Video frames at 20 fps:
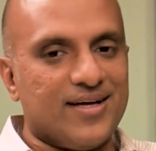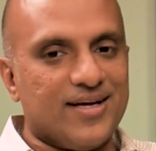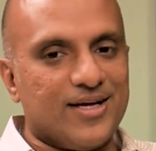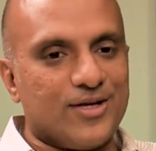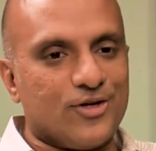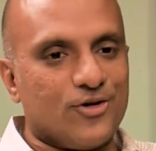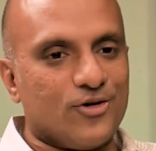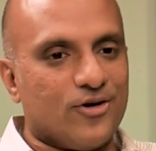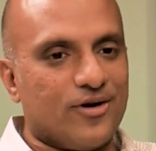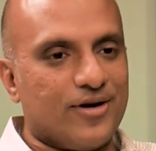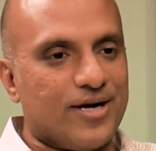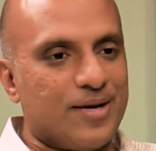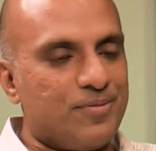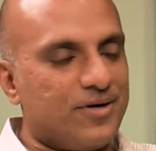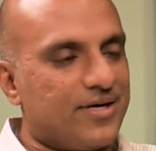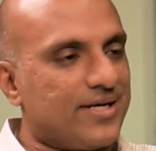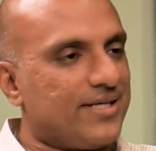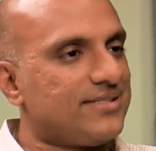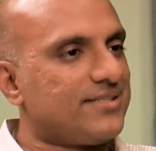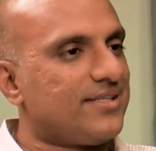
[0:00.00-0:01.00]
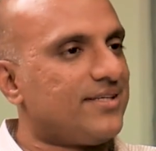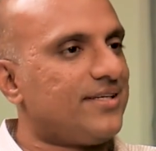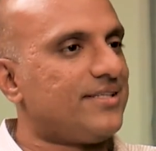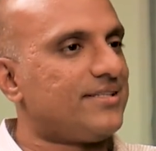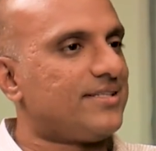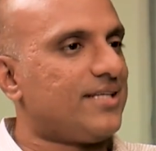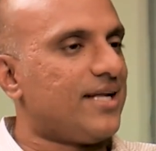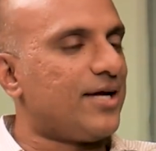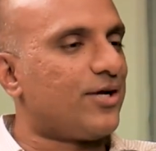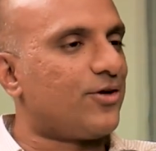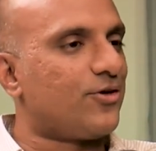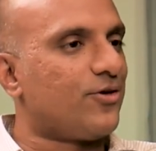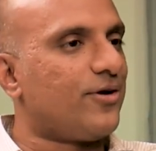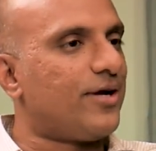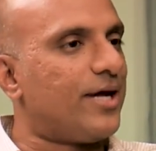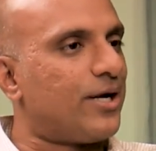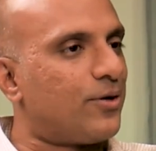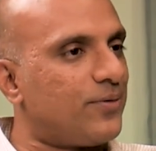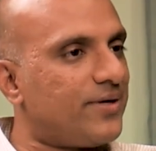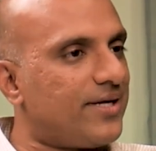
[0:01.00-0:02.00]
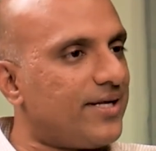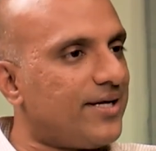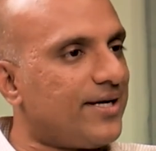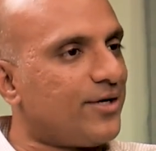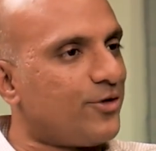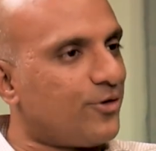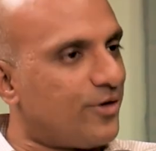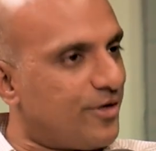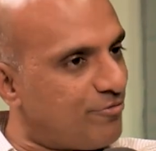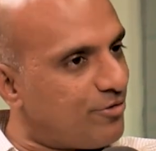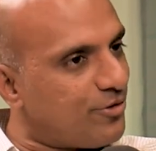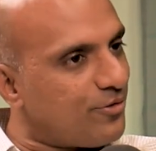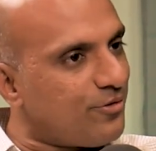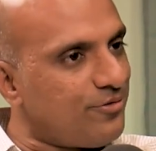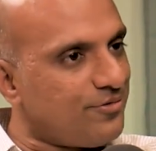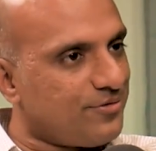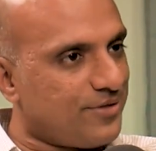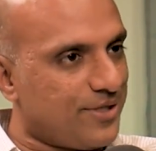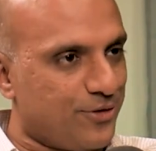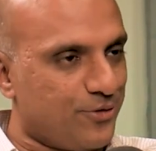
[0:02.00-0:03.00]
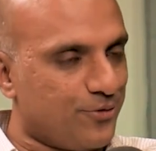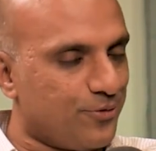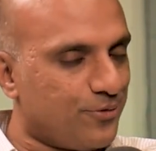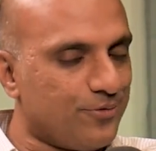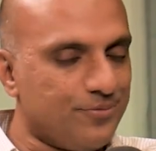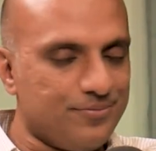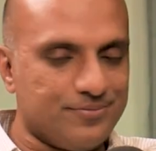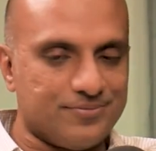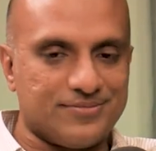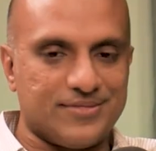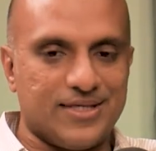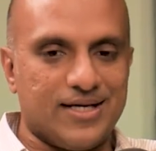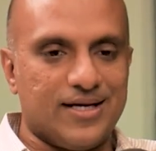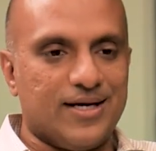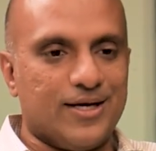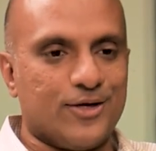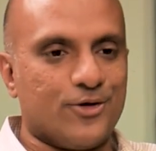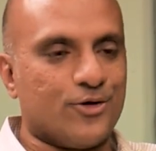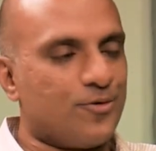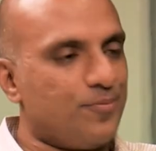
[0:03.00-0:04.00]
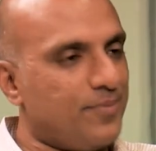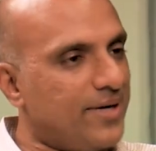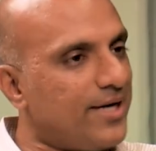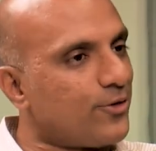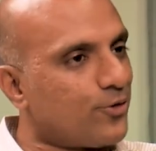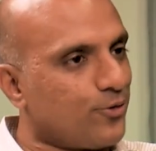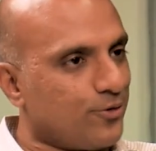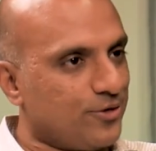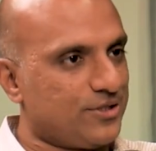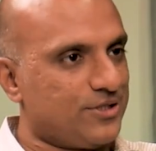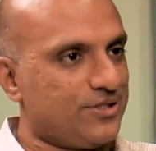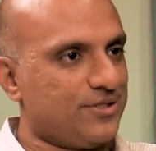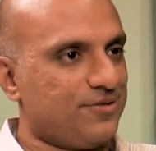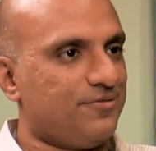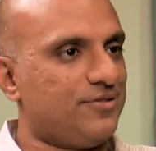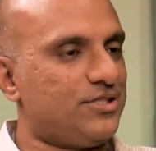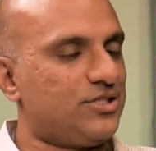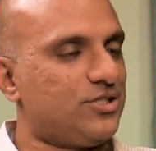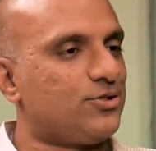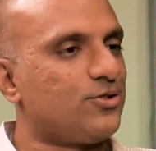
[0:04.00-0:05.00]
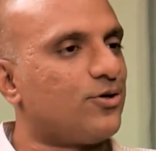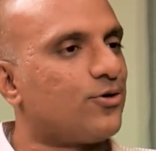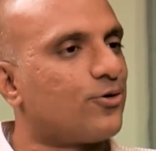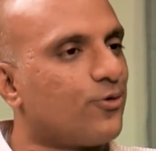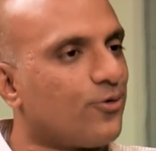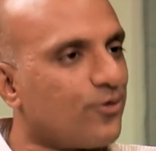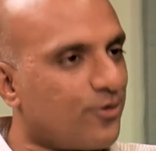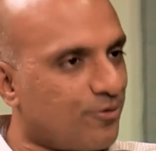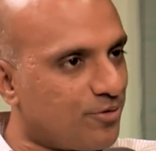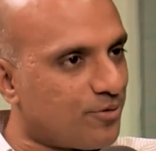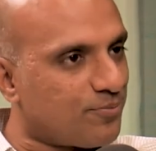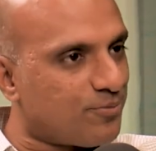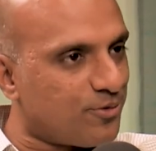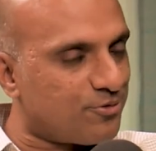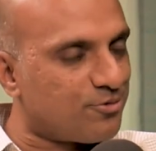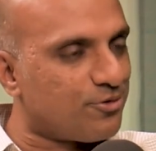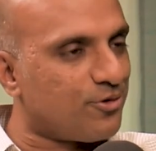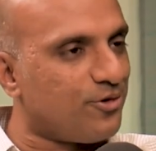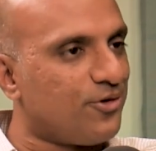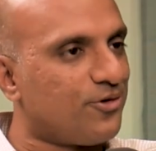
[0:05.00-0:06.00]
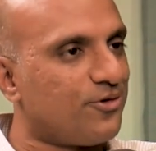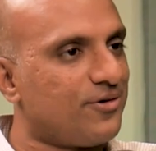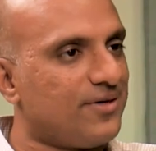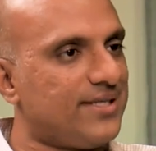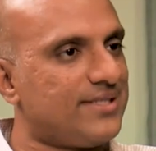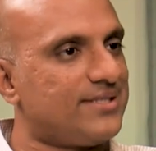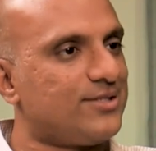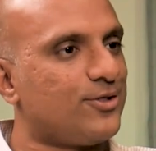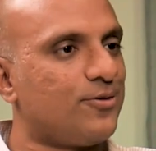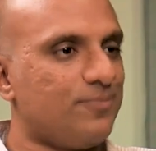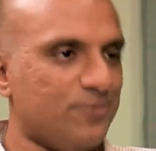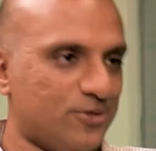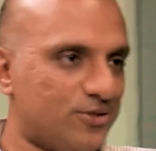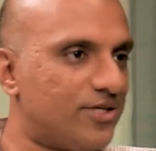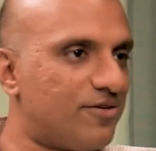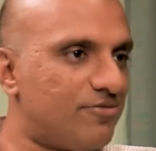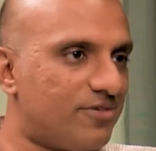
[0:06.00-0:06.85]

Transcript: your appetizer is like your equity and your F&O that you do. Your main course, which is your core of your portfolio, is your mutual